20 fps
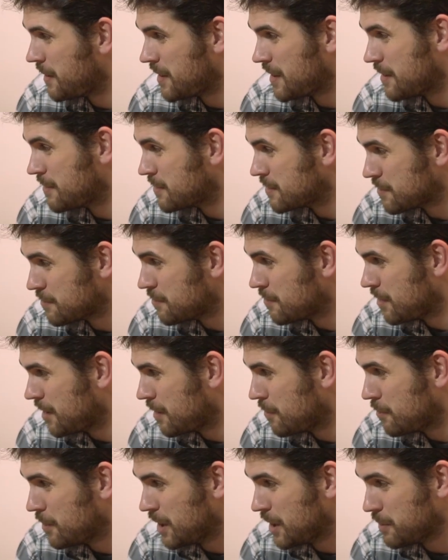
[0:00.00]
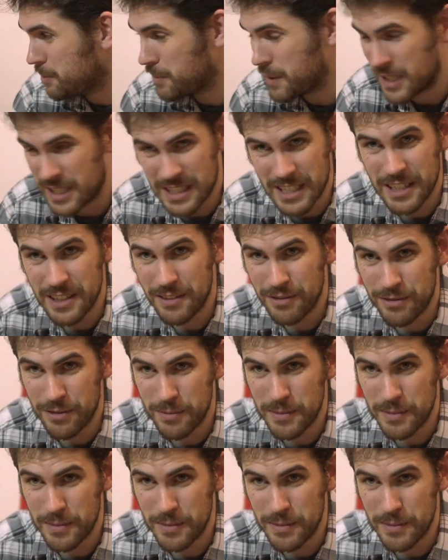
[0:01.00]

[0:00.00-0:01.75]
and that was a, really big deal for